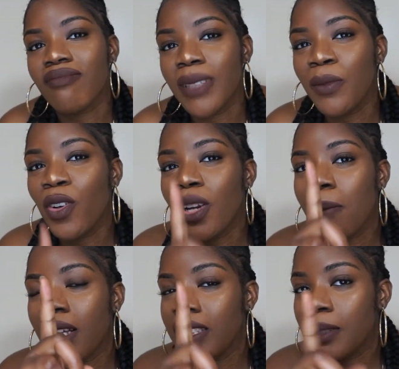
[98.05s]
let me go to
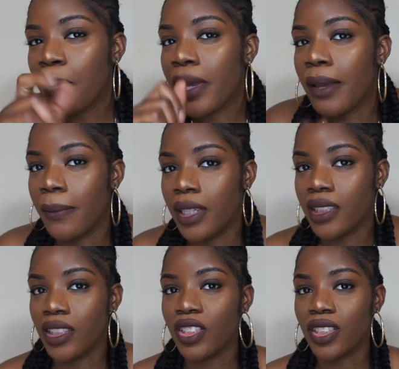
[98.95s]
my spam
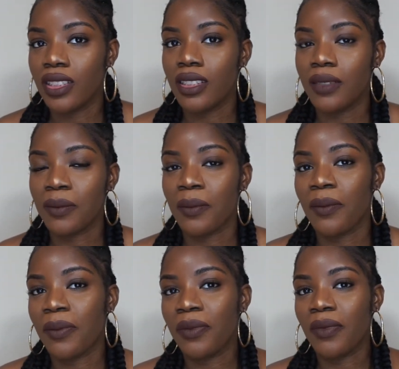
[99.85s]
messages.
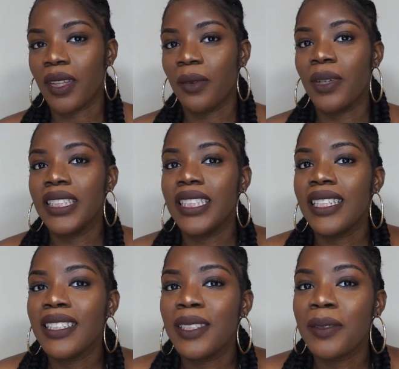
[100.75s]
Went to
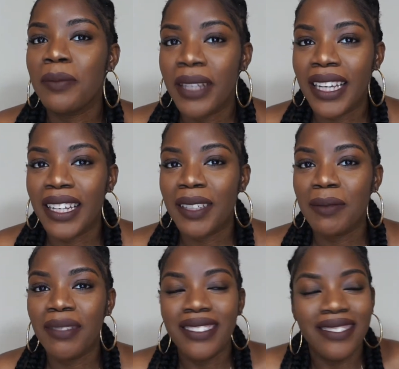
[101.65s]
the spam.